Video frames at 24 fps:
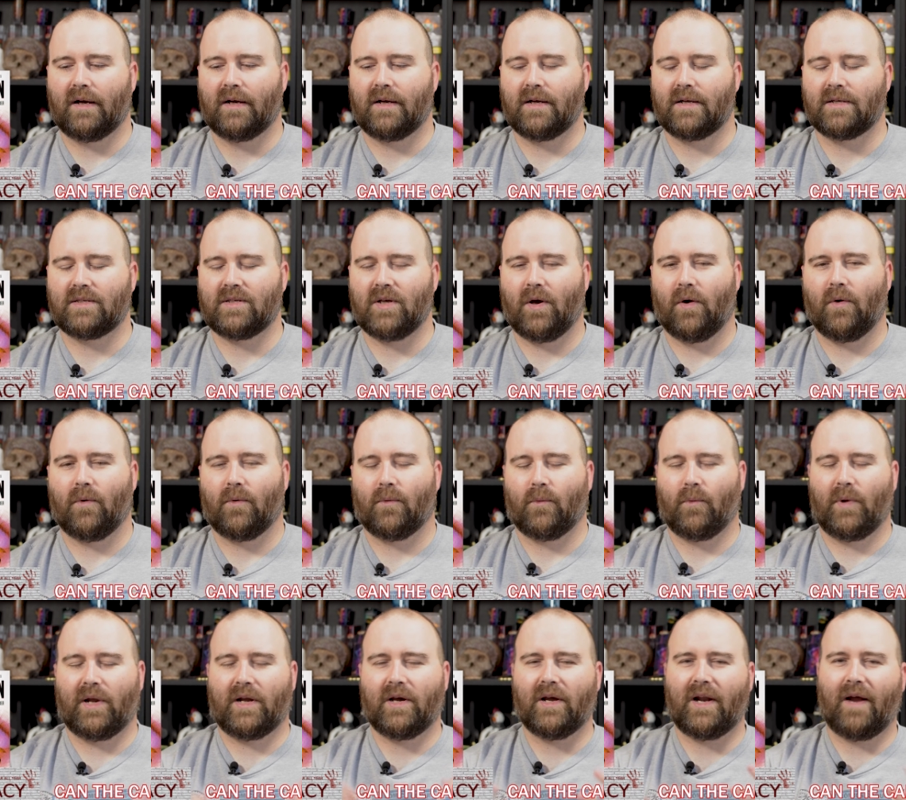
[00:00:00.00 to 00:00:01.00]
so
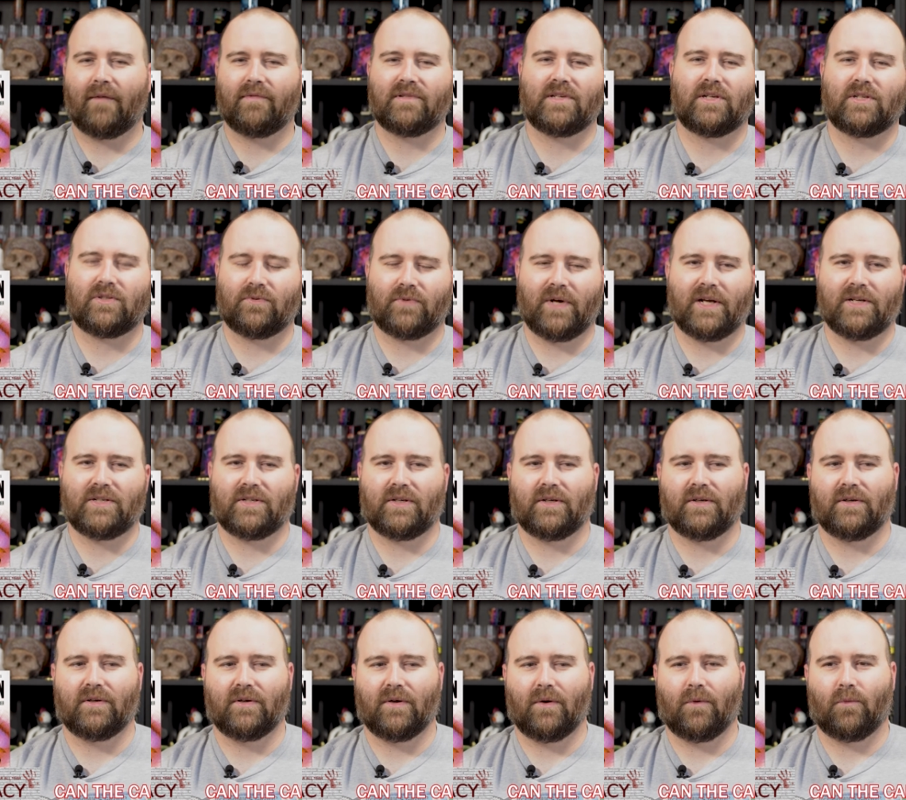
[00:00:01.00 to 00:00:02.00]
we could have a
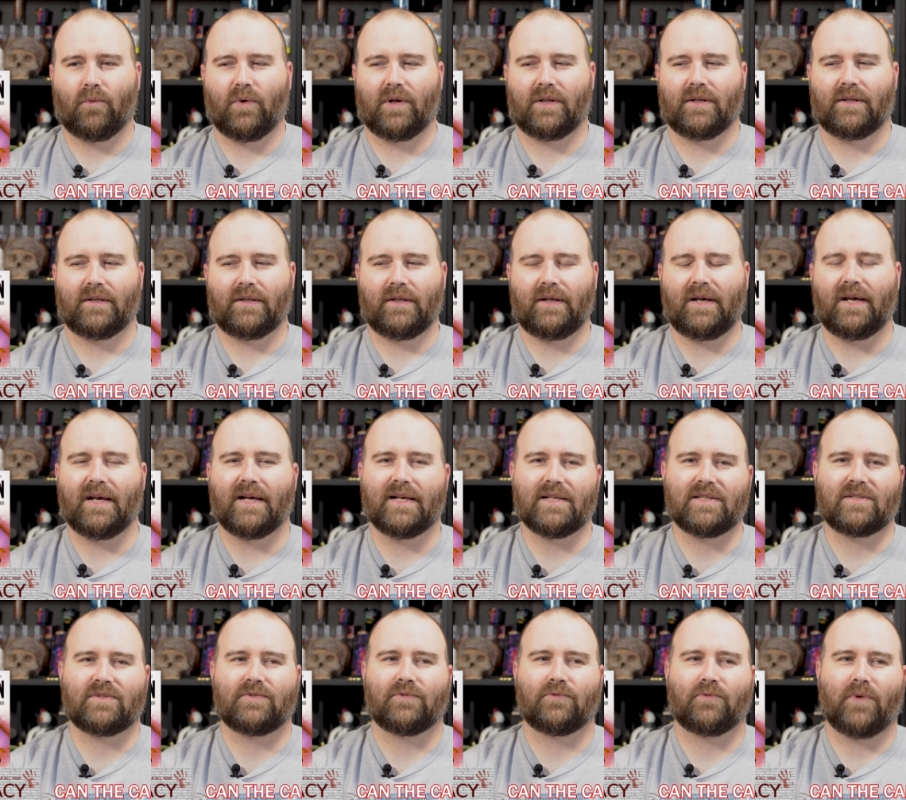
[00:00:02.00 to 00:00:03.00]
situation with
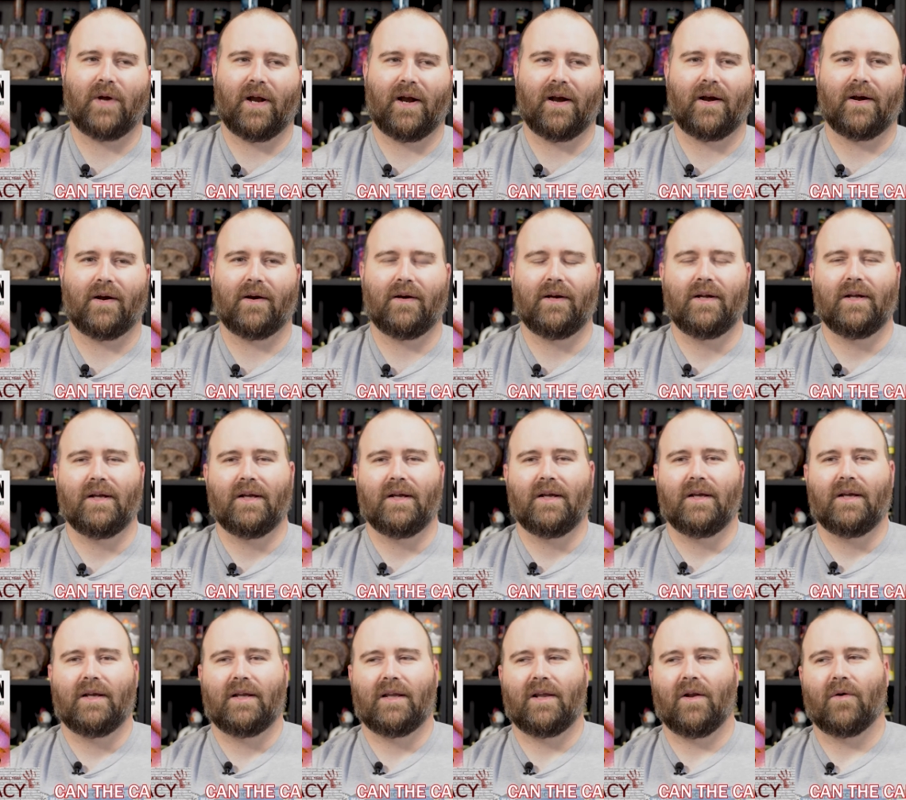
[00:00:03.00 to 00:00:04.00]
this where,
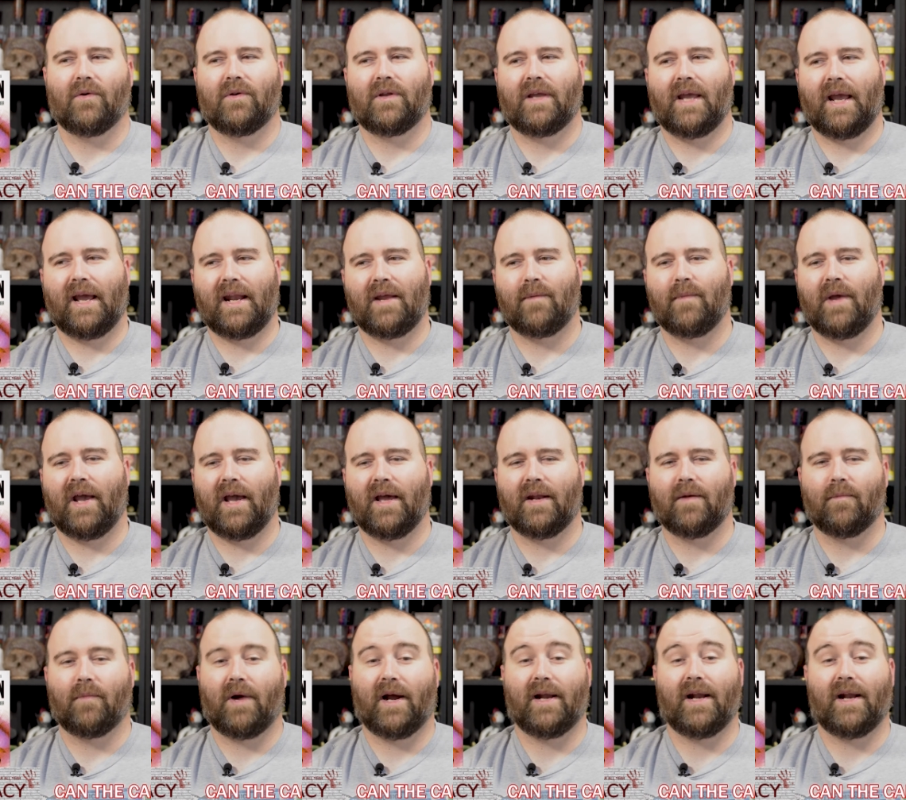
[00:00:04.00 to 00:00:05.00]
you know, Candyman might